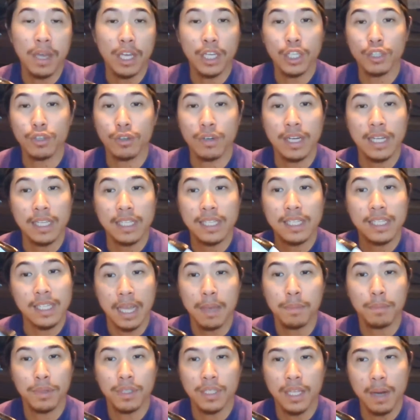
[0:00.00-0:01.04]
make sure it's
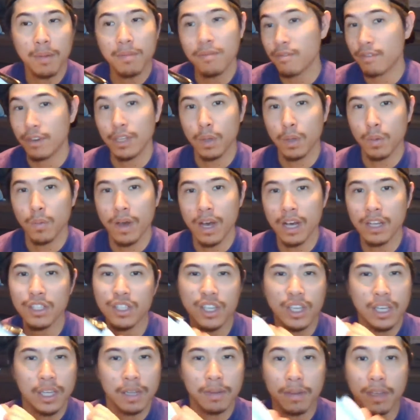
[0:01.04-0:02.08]
stapled up really well
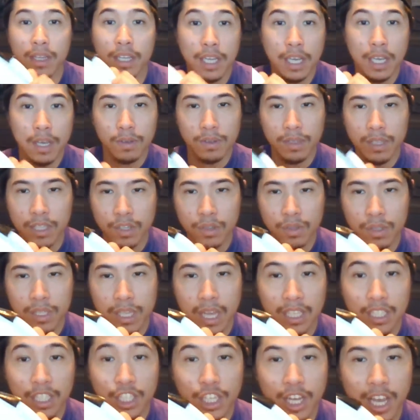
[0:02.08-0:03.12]
so you can use
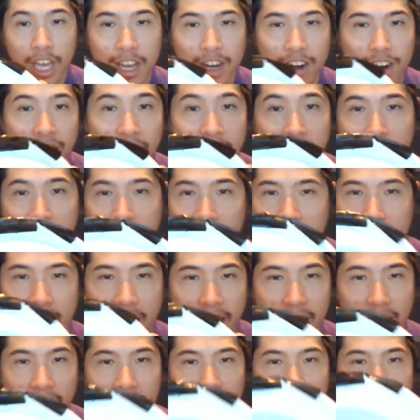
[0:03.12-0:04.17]
it as a shaker,
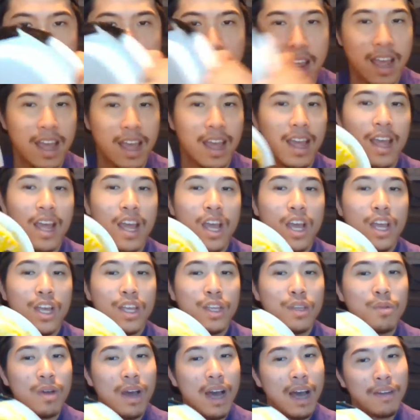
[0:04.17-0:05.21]
and
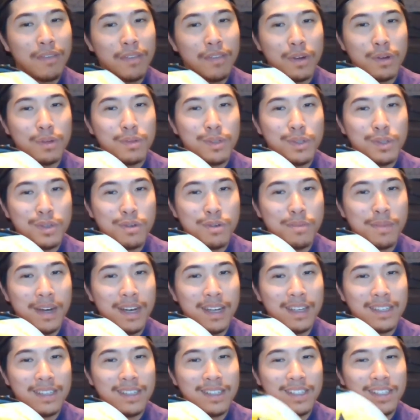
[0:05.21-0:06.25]
you have your own school
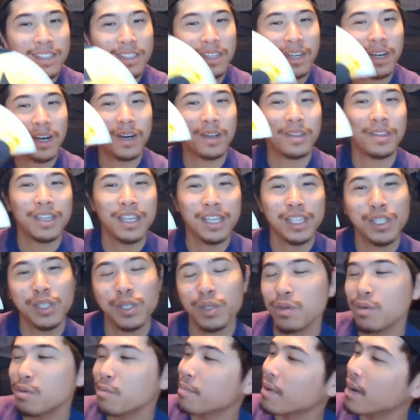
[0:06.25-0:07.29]
bus. So this
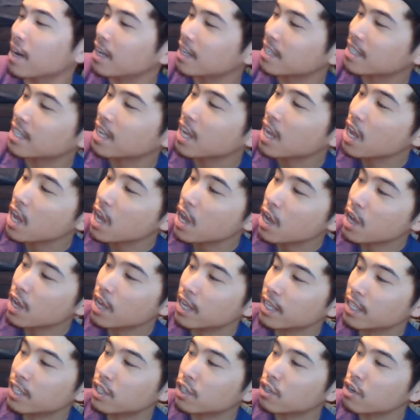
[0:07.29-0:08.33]
school bus
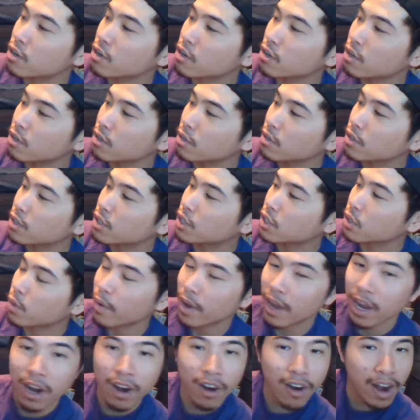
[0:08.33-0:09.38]
is circle,
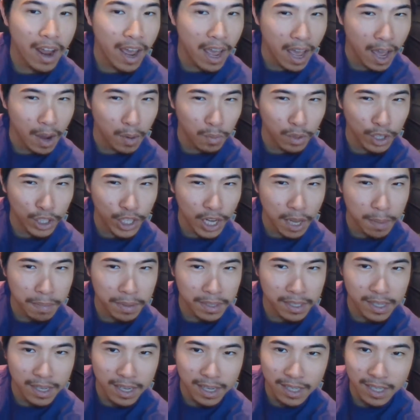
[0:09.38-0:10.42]
square, and what
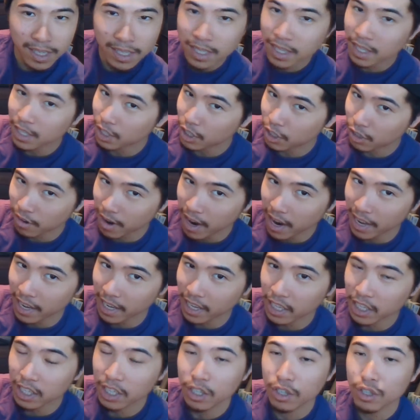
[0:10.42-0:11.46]
shape is this?
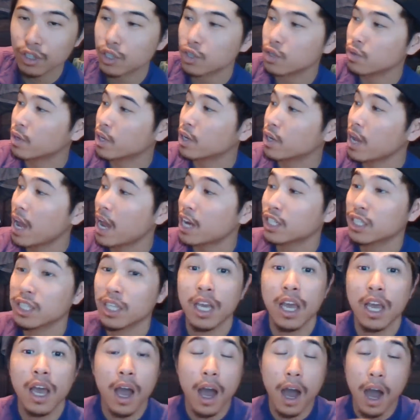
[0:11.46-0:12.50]
Triangle. So you can
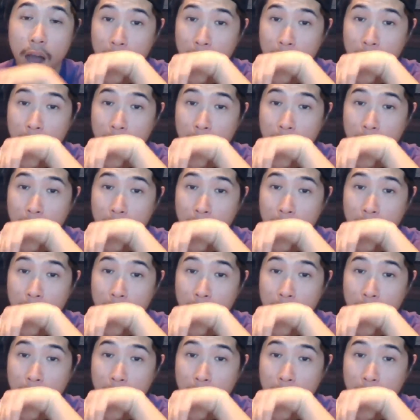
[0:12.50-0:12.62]
actually